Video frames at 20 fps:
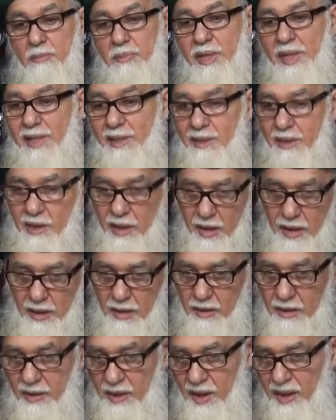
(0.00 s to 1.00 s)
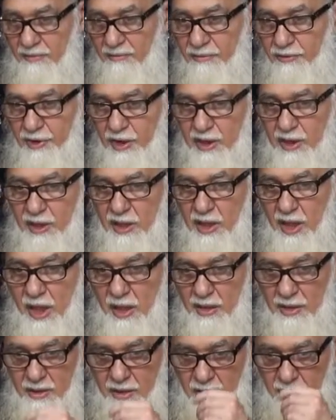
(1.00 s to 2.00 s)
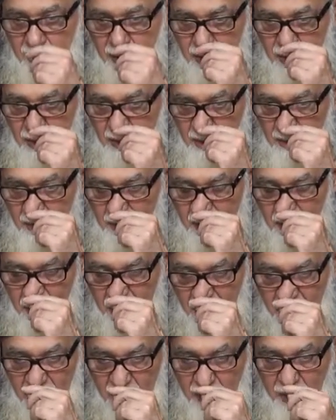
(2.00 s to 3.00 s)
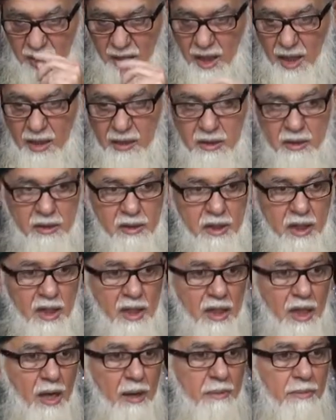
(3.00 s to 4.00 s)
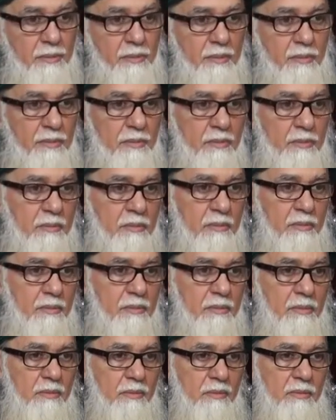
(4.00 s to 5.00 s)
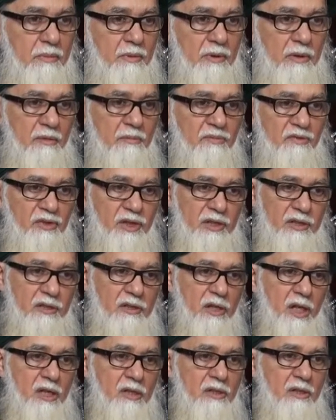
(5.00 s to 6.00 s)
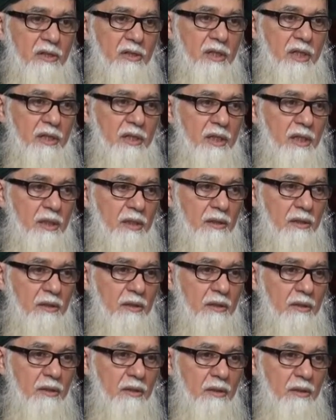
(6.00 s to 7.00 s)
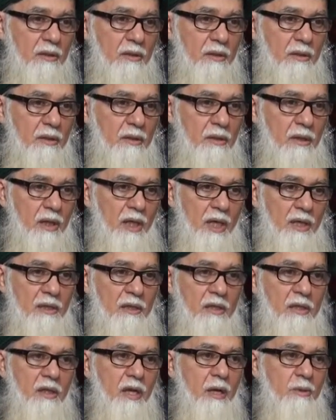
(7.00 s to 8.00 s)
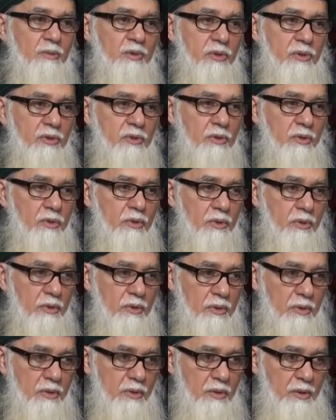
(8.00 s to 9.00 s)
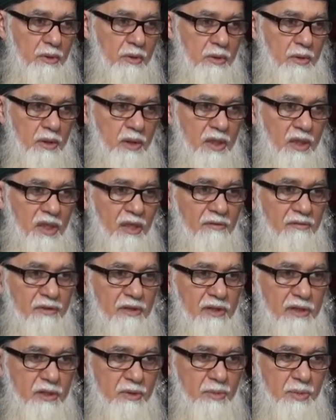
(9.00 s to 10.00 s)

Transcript: build the infrastructure, and the Shaykh comes, infrastructure ready, and he comes to give his